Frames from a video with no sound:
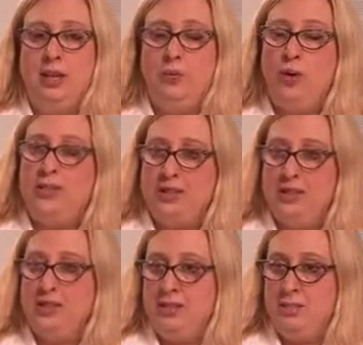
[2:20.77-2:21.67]
Once
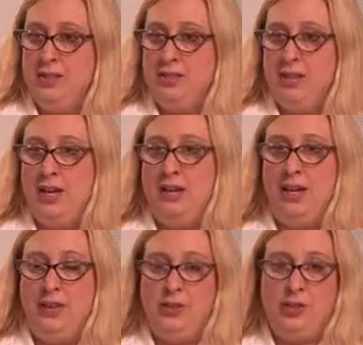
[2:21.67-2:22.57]
this has been done
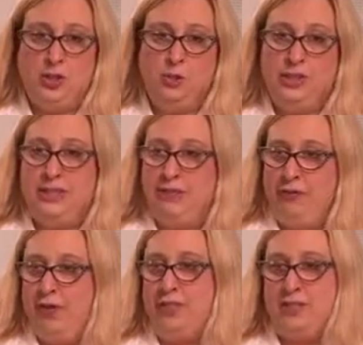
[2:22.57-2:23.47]
and these three
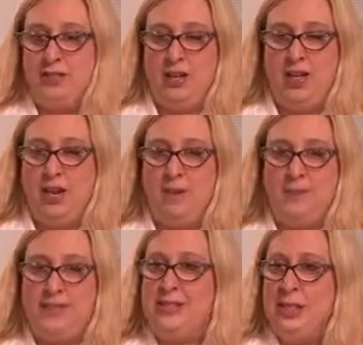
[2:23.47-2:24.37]
different
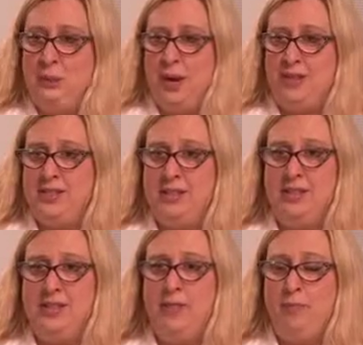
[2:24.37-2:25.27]
disease
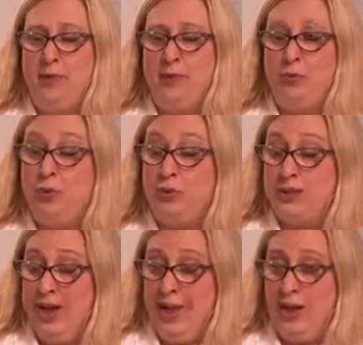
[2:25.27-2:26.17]
processes have been
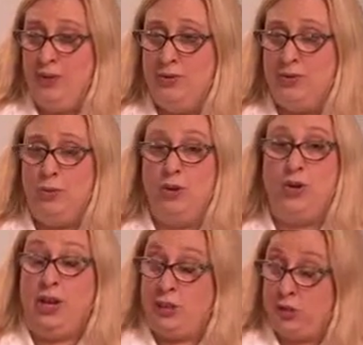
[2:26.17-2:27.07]
ruled out
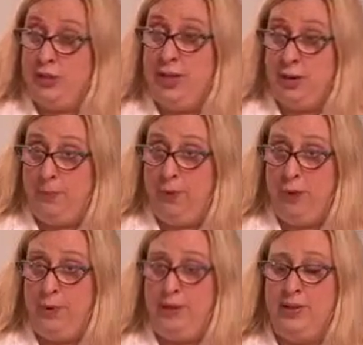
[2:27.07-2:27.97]
or treated
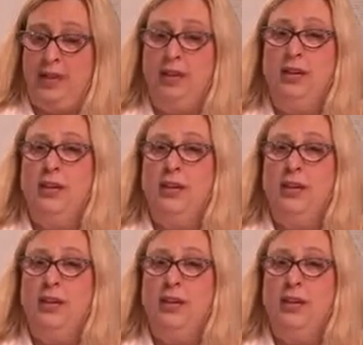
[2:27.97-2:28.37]
appropriately,